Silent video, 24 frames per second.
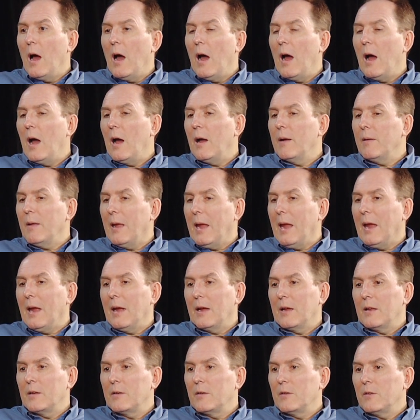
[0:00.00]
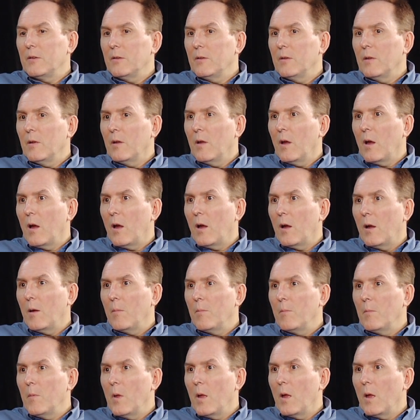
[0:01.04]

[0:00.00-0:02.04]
Uh, and uh,